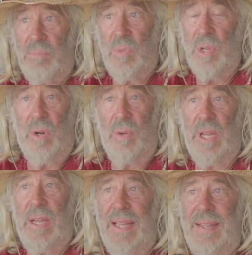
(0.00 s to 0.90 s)

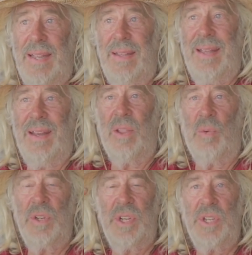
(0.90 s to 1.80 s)
in other
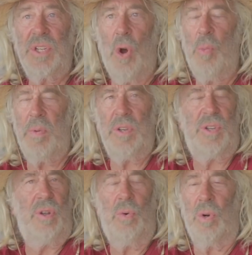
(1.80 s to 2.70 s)
words, it just opens
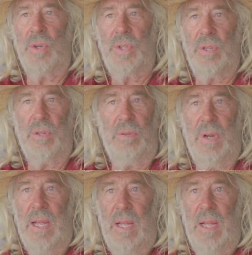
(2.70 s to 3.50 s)
doors to